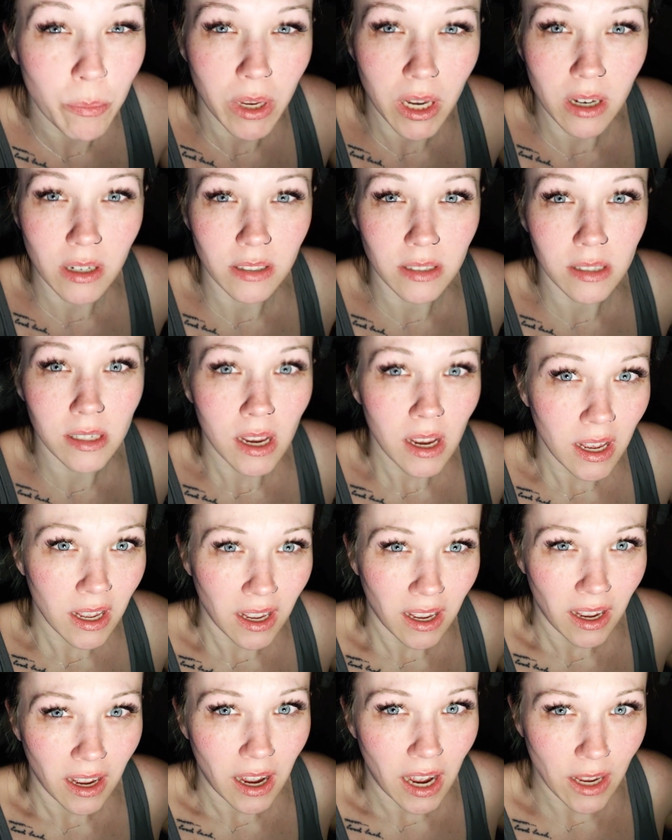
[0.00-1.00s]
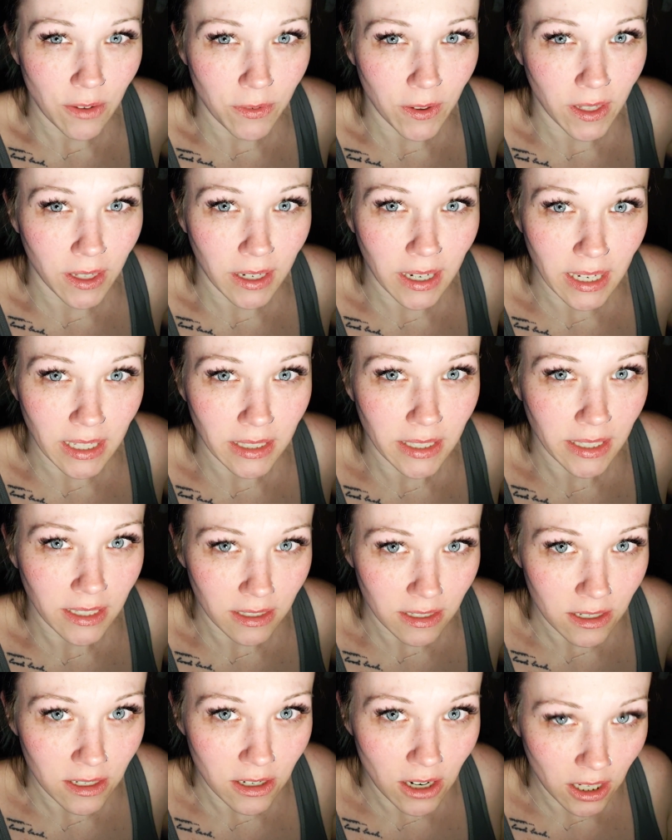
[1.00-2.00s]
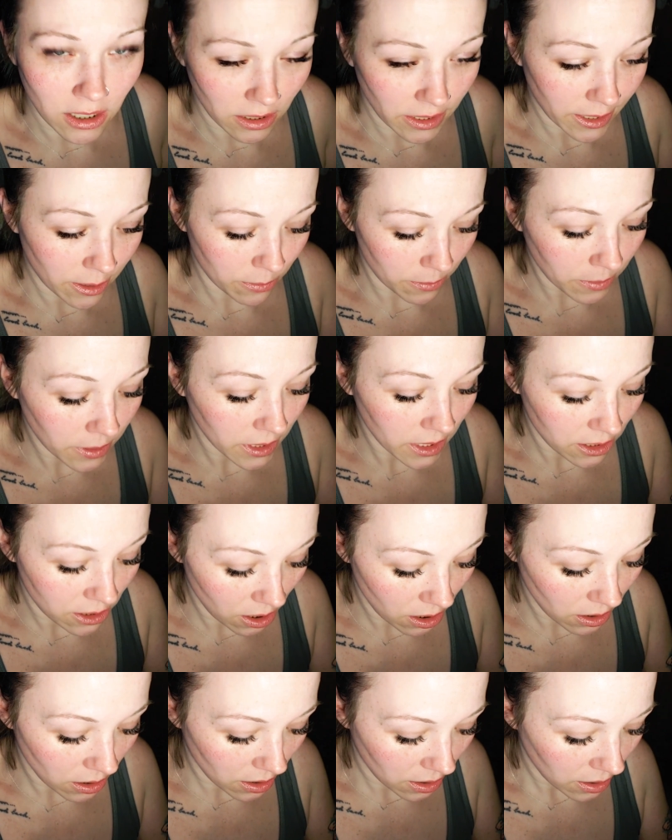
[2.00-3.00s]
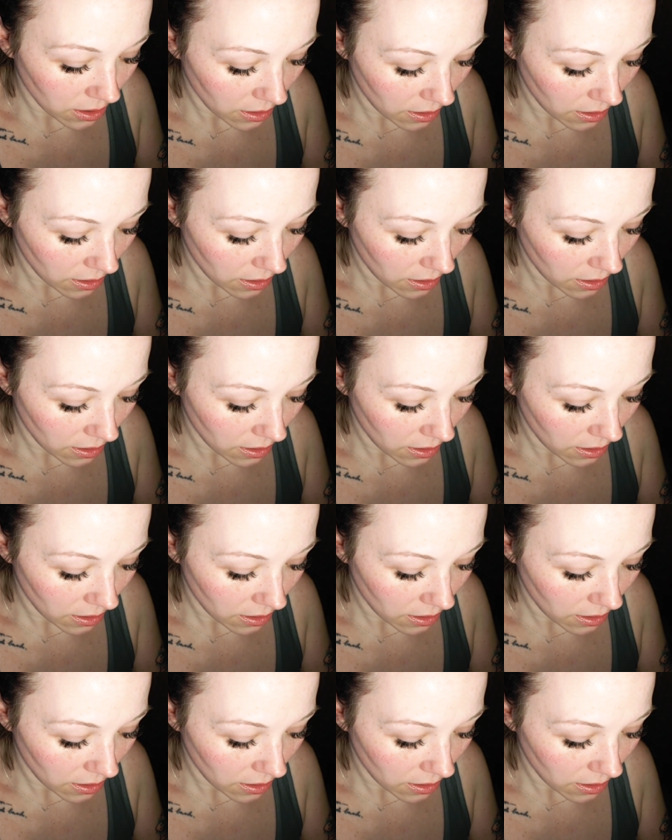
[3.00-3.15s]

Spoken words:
because I feel like I like a really dark,